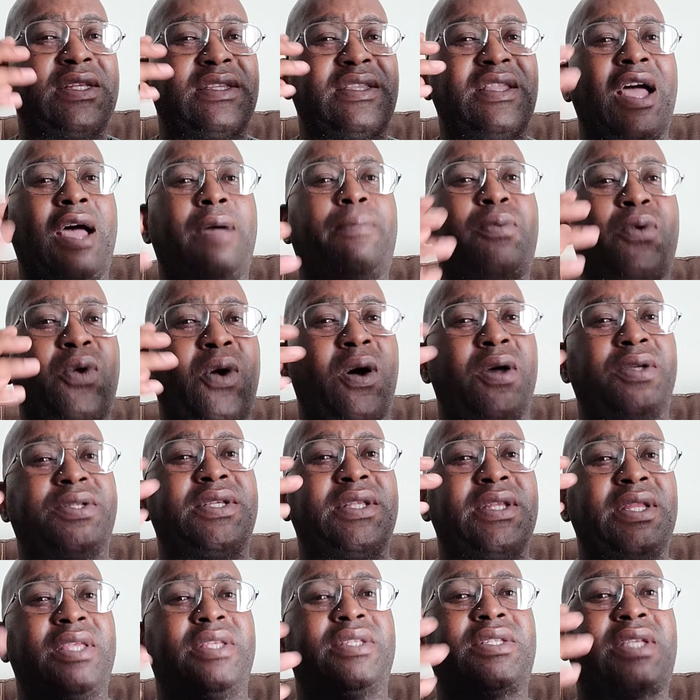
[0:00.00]
stop
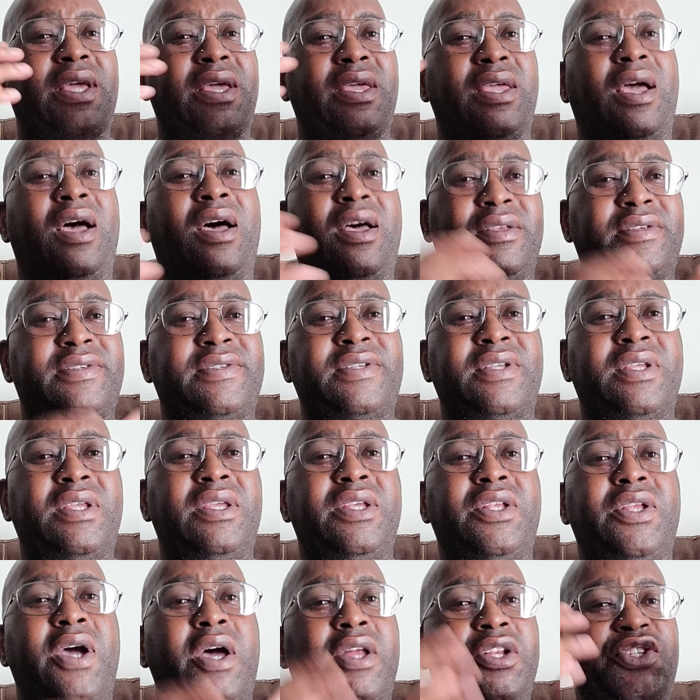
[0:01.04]
causing these chaos
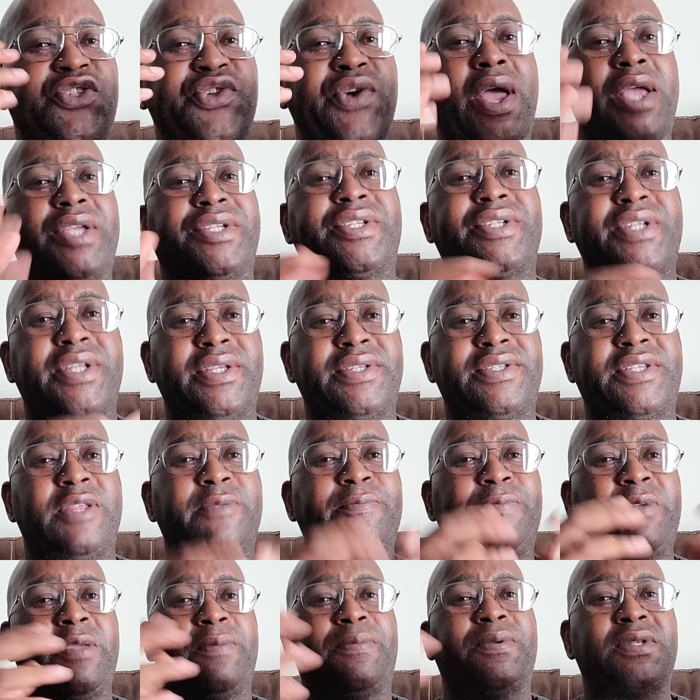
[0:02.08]
and tragedies in
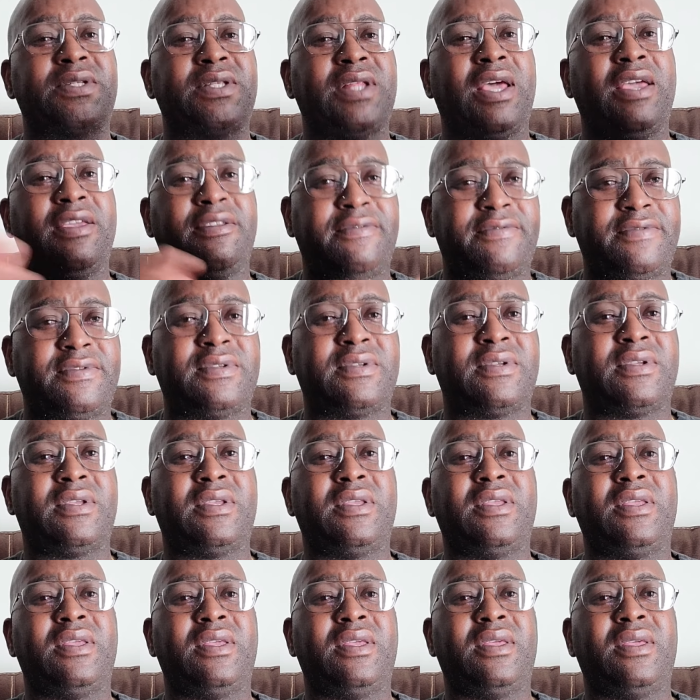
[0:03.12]
people's lives.
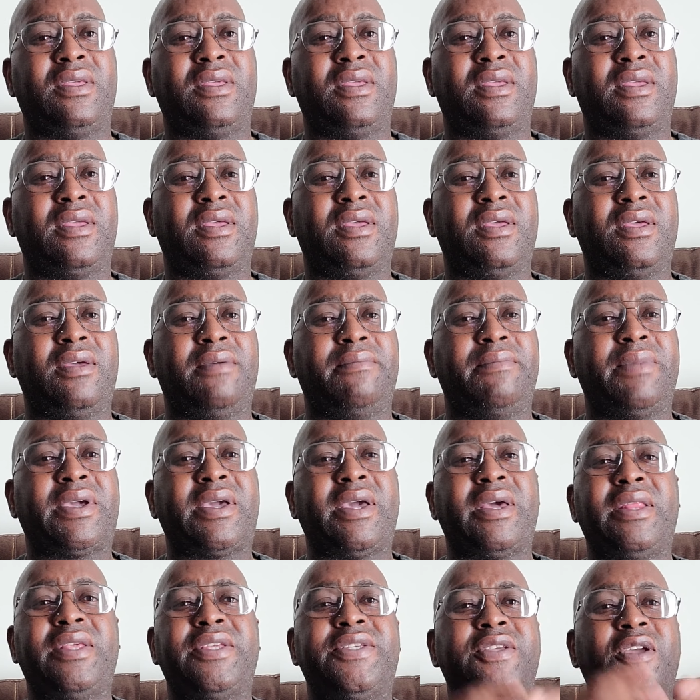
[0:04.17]

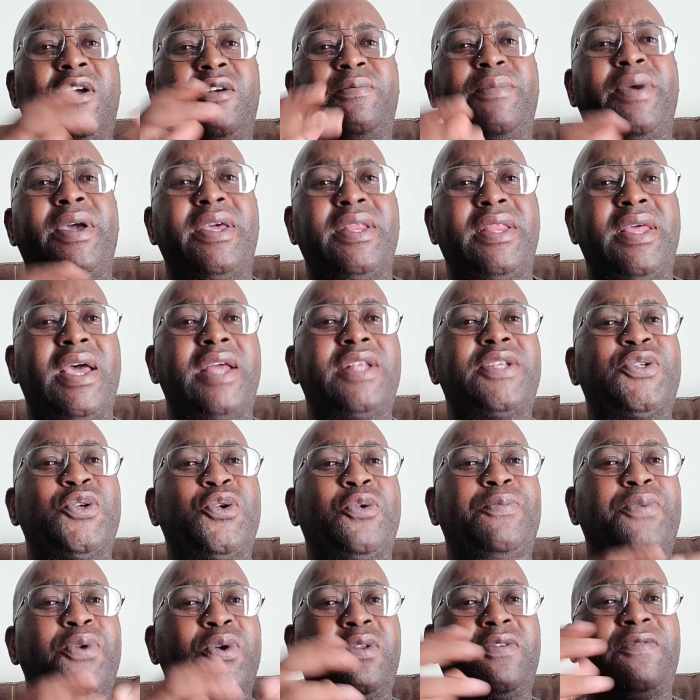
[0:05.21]
Because this young man had two
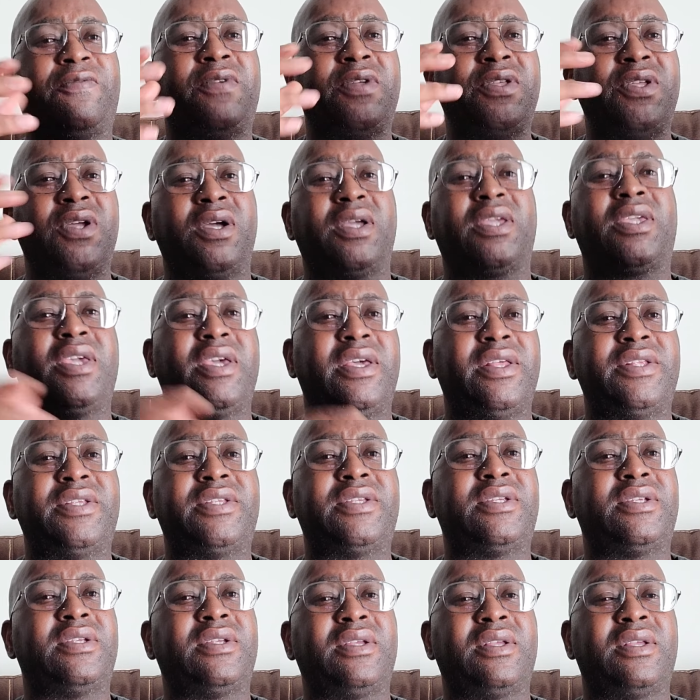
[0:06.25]
beautiful young
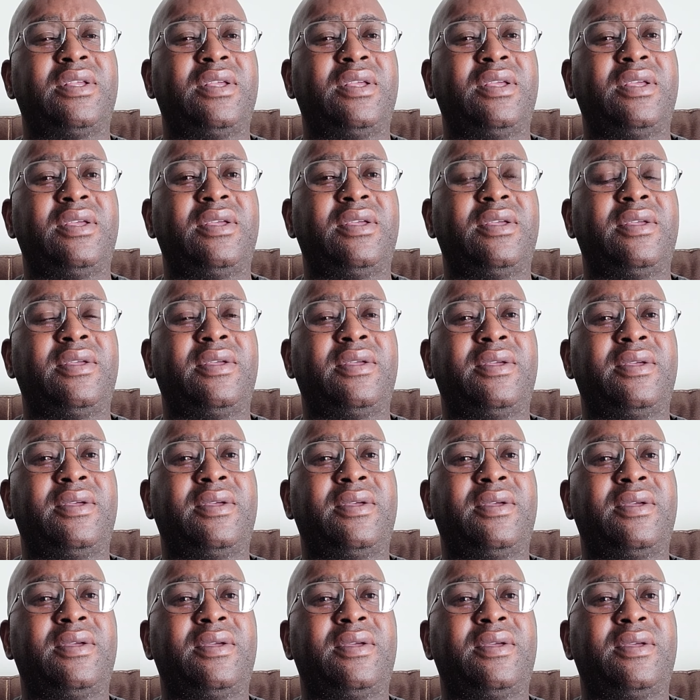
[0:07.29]
kids
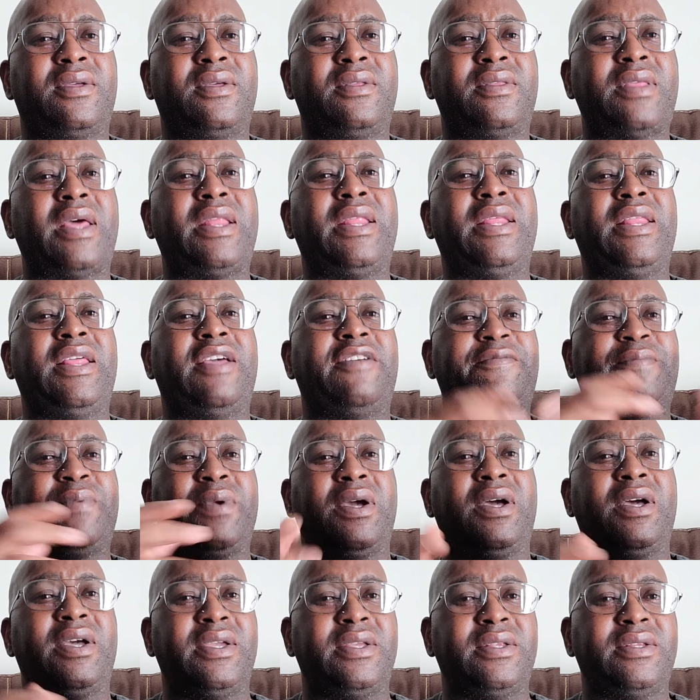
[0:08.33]
that he left
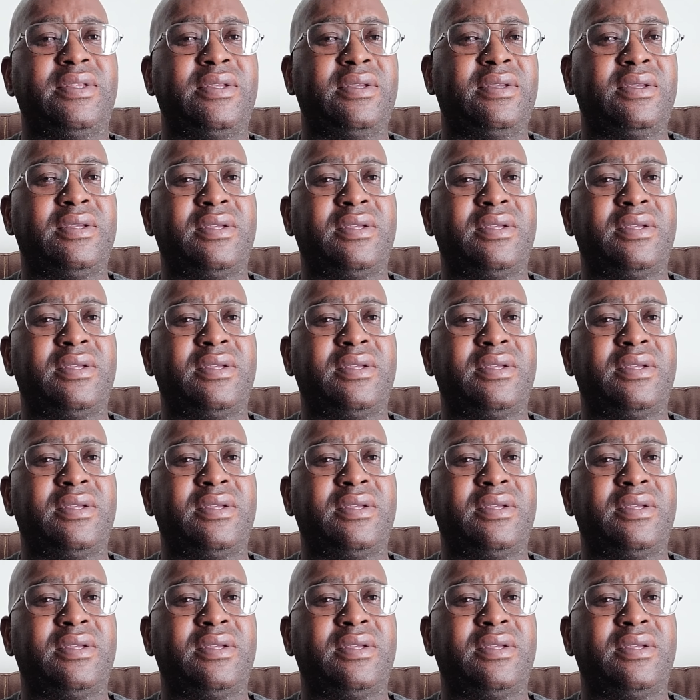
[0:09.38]
behind.